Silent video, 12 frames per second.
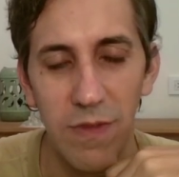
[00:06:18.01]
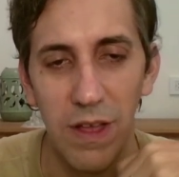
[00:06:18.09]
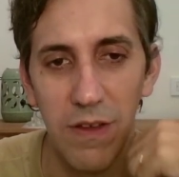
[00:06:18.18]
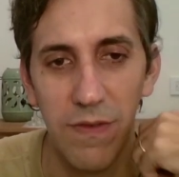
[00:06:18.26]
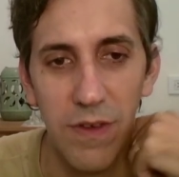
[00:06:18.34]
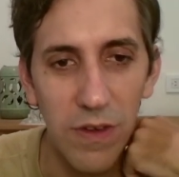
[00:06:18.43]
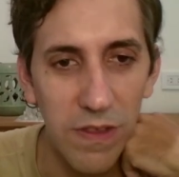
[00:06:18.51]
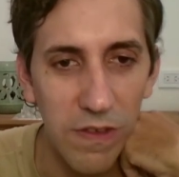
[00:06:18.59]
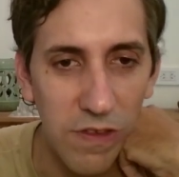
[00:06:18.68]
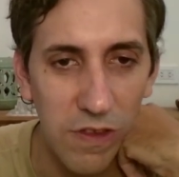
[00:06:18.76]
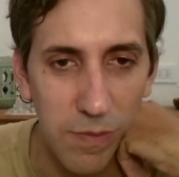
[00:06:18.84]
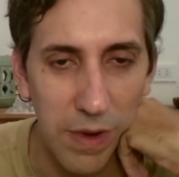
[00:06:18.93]
Well, of course,
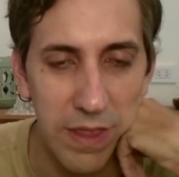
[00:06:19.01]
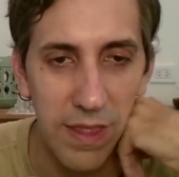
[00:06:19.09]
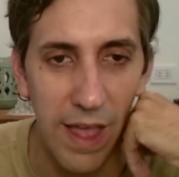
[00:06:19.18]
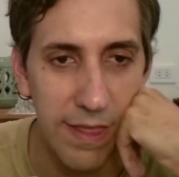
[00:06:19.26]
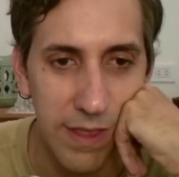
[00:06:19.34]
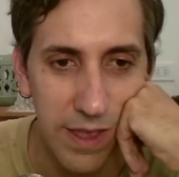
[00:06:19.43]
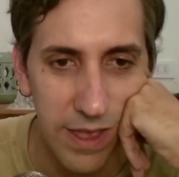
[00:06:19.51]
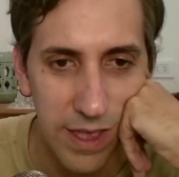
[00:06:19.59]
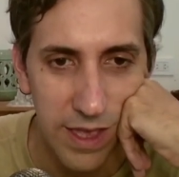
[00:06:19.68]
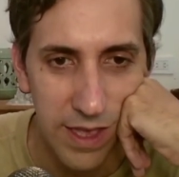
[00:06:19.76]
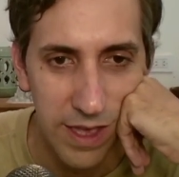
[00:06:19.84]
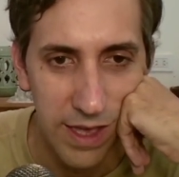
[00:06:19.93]
he's just playing that,
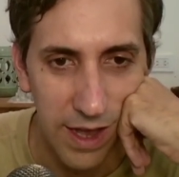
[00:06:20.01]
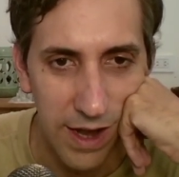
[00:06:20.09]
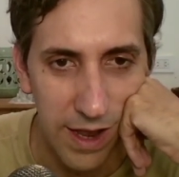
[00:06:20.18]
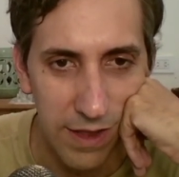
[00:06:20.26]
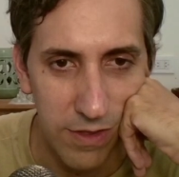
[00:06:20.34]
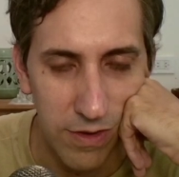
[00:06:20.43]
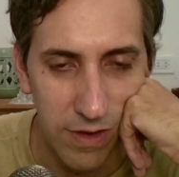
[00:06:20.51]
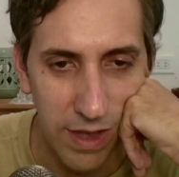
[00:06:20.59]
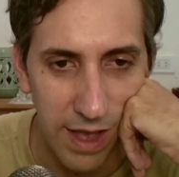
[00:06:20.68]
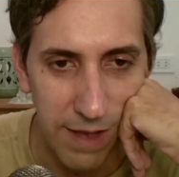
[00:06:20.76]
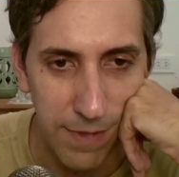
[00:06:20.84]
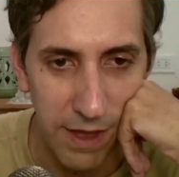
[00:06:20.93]
and I don't
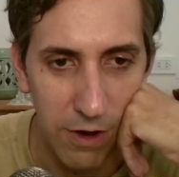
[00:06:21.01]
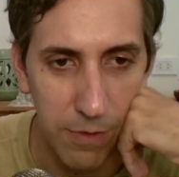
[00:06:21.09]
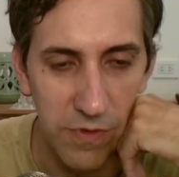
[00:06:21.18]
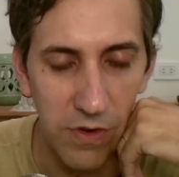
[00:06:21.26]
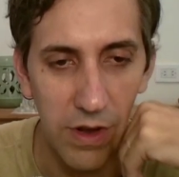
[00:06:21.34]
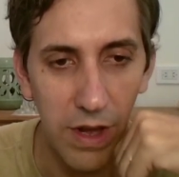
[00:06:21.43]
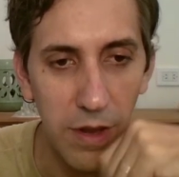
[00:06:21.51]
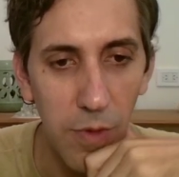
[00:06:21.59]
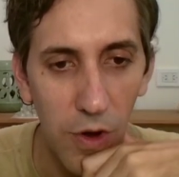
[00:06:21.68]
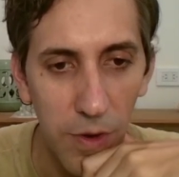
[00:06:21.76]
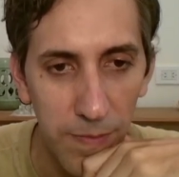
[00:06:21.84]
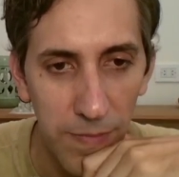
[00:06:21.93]
have that option anymore.